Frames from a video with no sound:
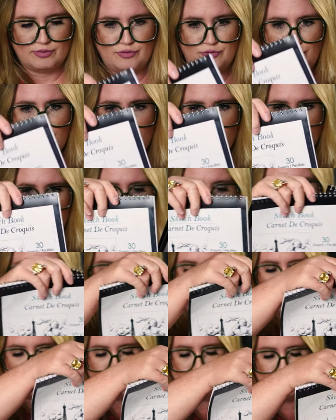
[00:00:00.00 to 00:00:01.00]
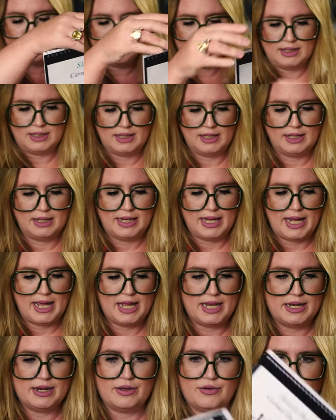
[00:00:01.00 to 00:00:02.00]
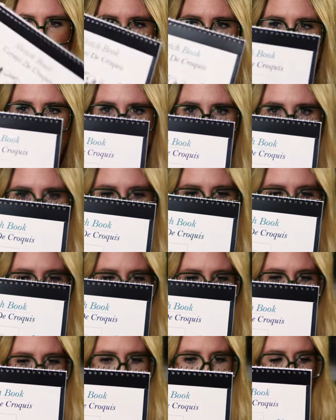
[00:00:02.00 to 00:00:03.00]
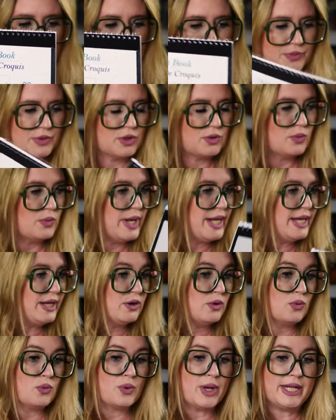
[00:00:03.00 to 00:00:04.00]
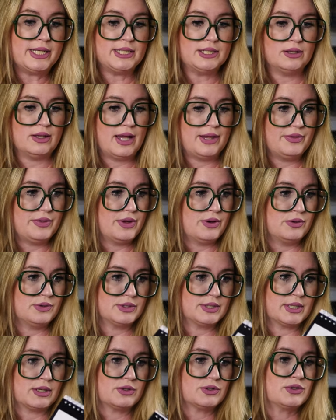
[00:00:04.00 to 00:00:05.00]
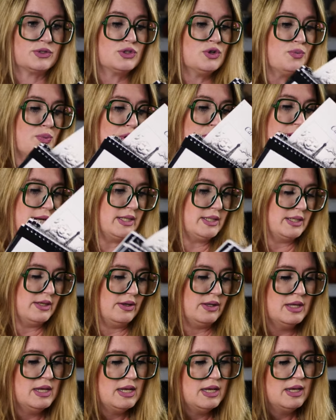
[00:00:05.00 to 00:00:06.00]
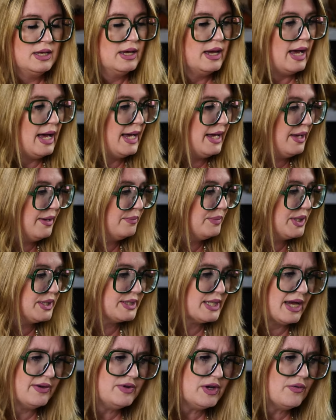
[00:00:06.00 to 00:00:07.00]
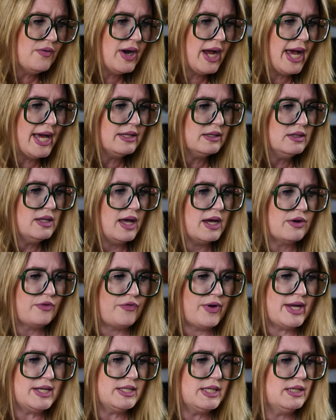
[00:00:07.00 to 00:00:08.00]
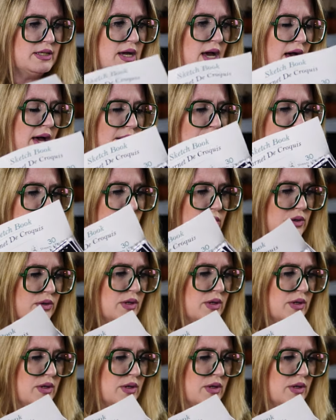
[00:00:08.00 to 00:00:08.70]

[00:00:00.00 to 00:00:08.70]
four, and five. So great, great deal on those. It's super great deal. Um, because I've never had luck finding um,